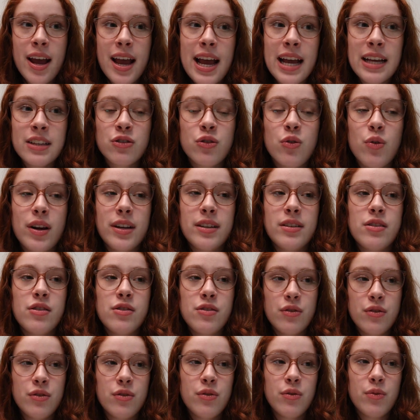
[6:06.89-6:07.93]
is going to
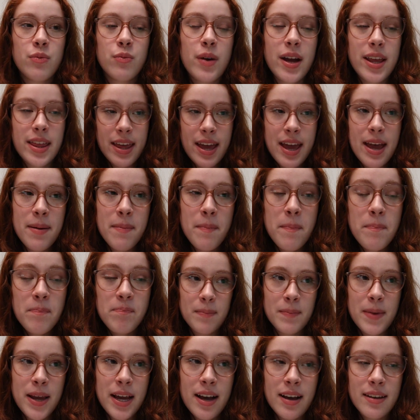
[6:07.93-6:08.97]
do with him
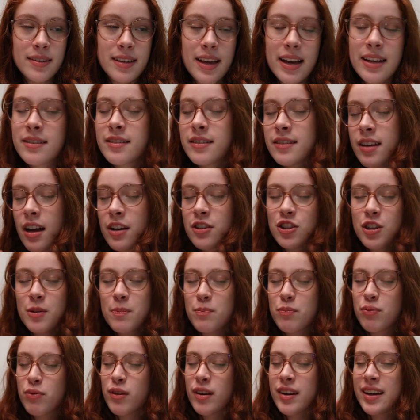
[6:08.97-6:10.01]
because it's such a
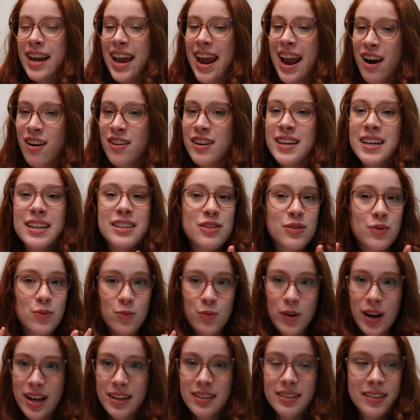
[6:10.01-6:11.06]
precarious
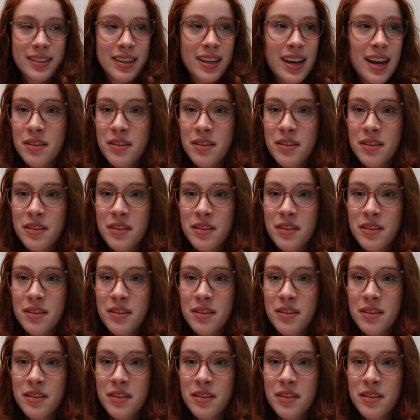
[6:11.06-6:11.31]
risk.